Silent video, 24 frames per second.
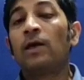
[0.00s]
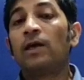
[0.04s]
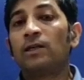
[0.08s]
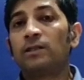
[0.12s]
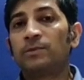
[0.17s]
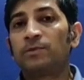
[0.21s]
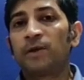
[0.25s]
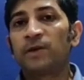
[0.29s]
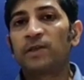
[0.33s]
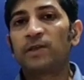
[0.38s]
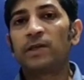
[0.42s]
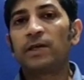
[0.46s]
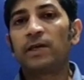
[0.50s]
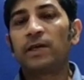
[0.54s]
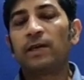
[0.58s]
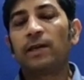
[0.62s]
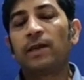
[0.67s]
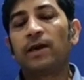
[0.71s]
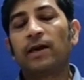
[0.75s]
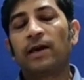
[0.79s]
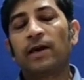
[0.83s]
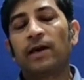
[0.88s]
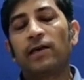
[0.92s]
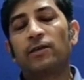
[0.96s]
Especially in
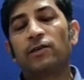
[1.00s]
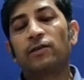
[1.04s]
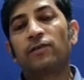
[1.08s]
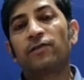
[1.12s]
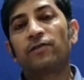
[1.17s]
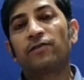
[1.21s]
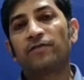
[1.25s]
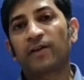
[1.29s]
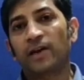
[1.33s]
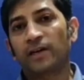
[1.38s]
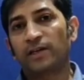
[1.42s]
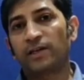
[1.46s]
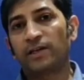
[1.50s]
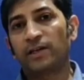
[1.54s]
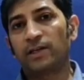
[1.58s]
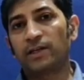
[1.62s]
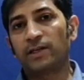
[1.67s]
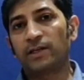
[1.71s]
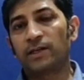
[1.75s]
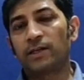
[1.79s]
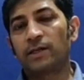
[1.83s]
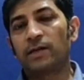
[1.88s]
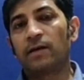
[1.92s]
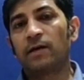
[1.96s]
the case of
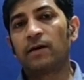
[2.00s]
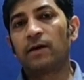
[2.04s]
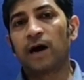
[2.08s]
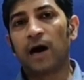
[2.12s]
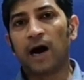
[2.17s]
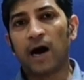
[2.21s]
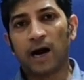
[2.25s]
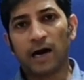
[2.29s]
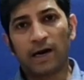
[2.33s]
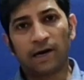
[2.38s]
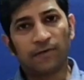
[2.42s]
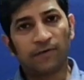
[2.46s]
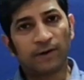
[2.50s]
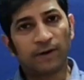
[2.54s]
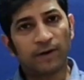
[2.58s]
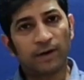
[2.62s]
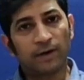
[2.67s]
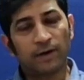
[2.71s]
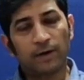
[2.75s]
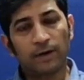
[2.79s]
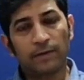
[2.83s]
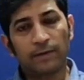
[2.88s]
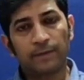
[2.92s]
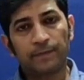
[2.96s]
freshers, hard
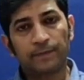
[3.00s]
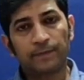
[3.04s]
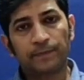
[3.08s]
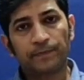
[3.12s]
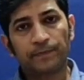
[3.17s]
work,